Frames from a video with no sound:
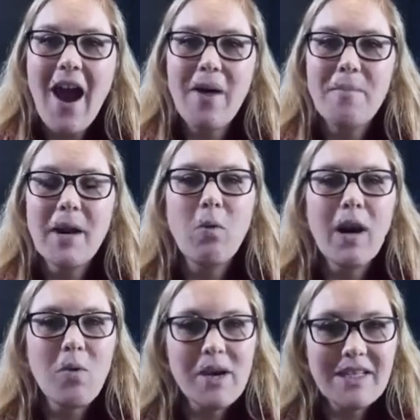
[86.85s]
but what I
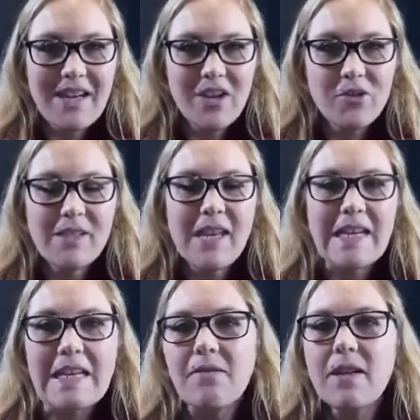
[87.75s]
want to tell you is that
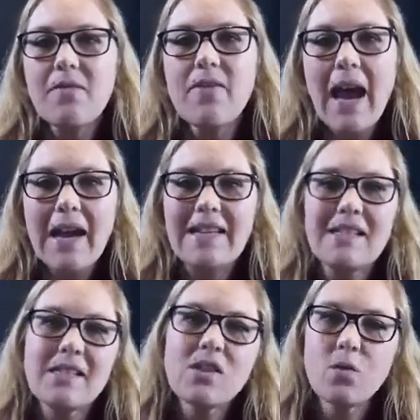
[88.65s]
even if that
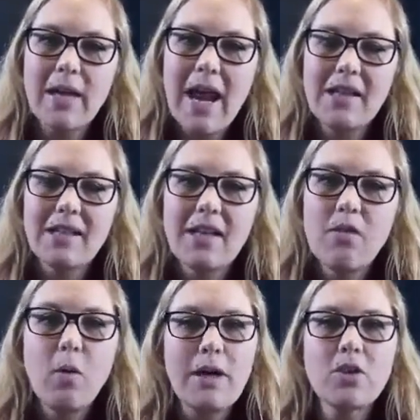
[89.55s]
is the reality of
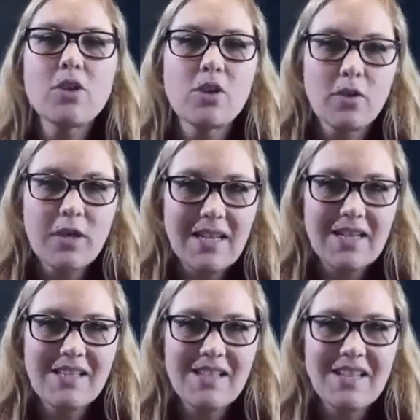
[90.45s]
what nursery
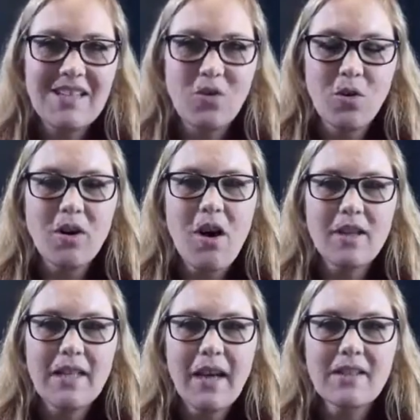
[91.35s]
is in your
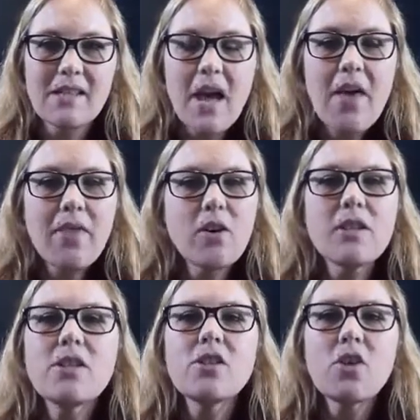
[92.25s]
context, there is
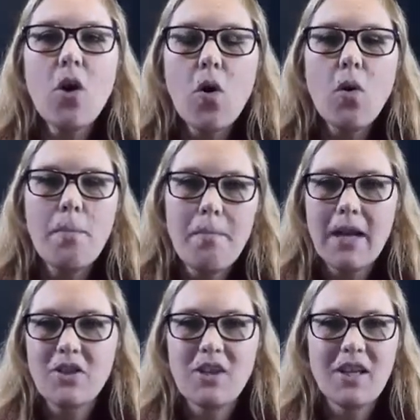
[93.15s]
so
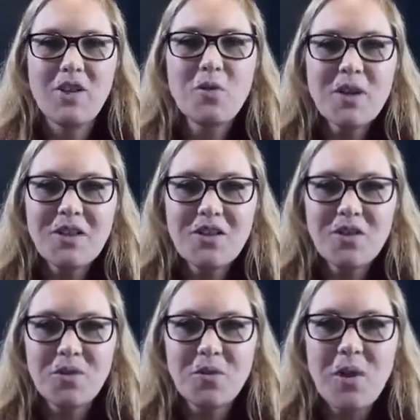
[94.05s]
much that you can
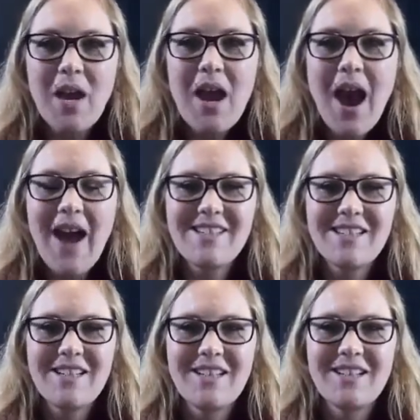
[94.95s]
do
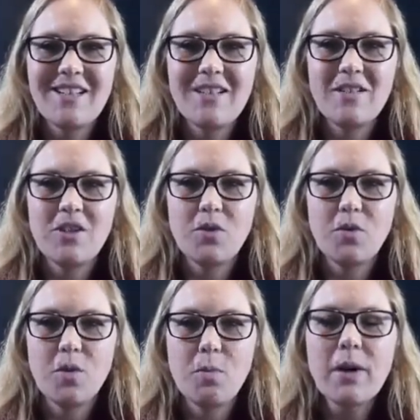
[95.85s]
to
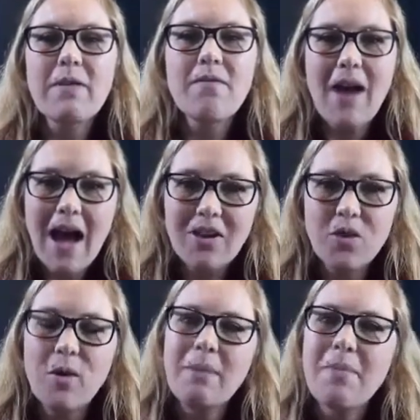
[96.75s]
bring
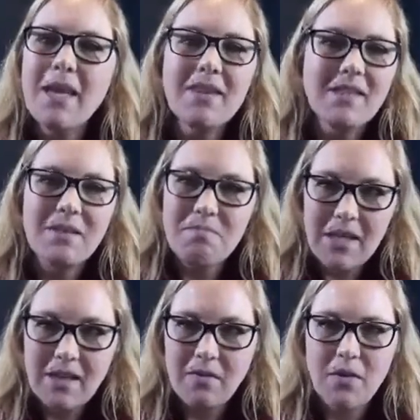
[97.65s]
value and make this a
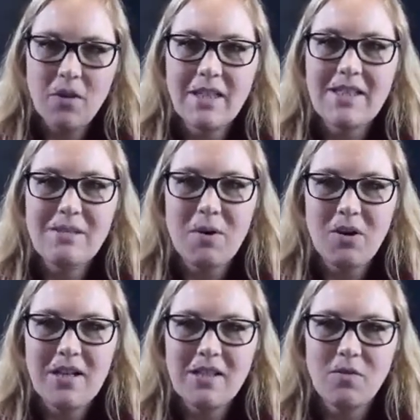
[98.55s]
meaningful
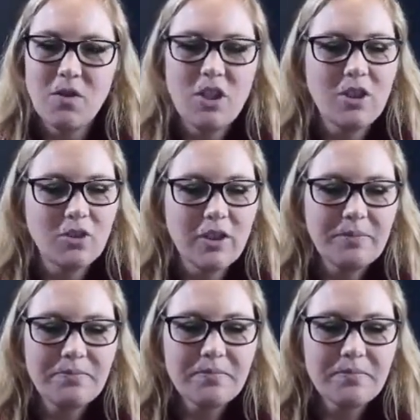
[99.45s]
experience for children.